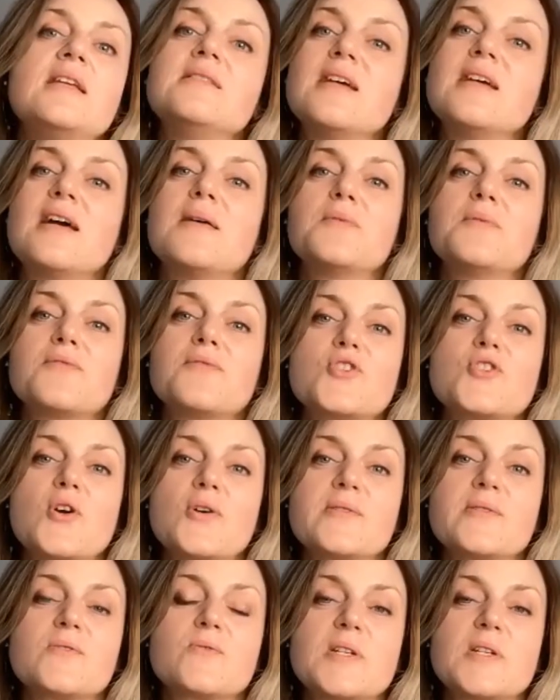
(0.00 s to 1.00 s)
type of
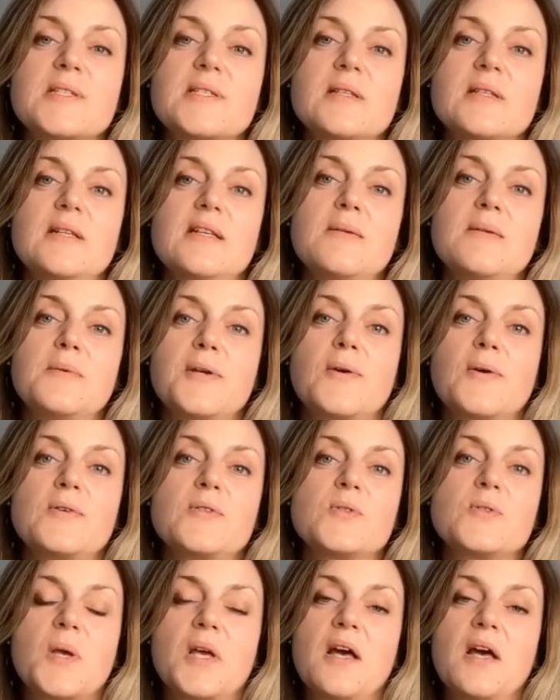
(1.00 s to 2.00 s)
shots recently
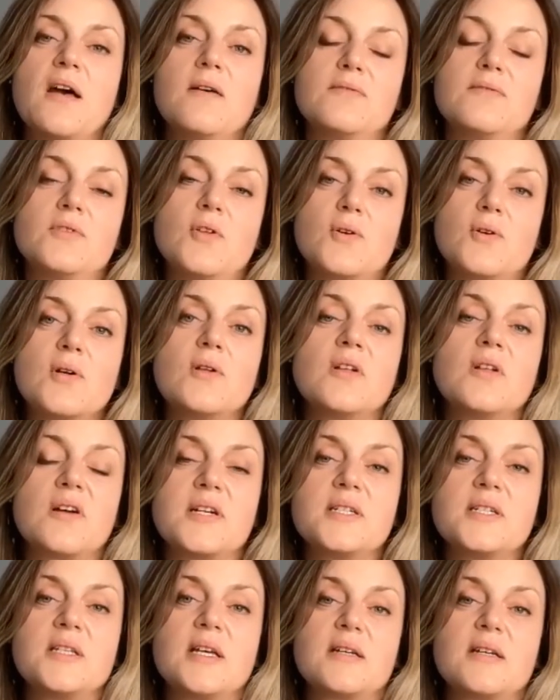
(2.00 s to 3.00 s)
because we have local
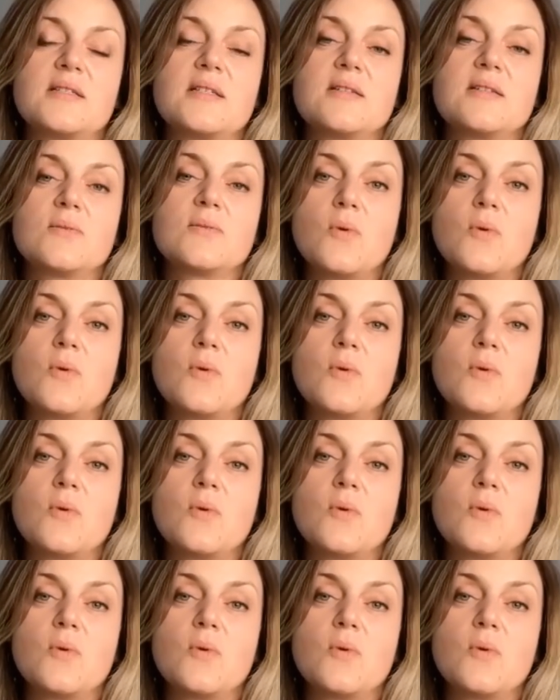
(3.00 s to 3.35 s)
architects that